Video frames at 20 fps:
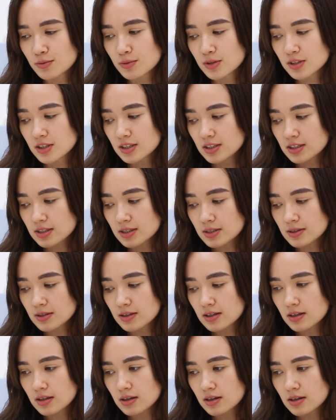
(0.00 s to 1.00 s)
which is
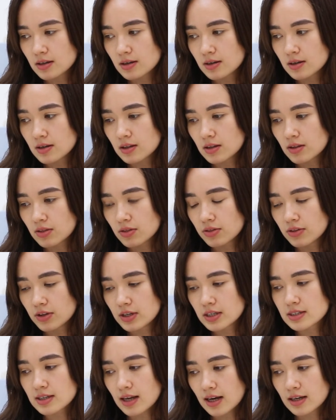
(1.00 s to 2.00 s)

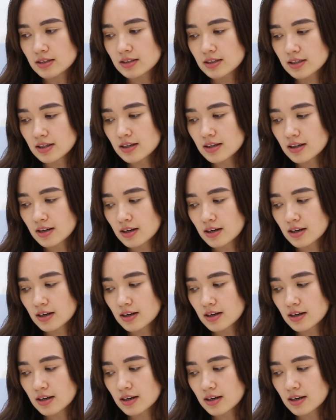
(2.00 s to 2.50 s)
this idea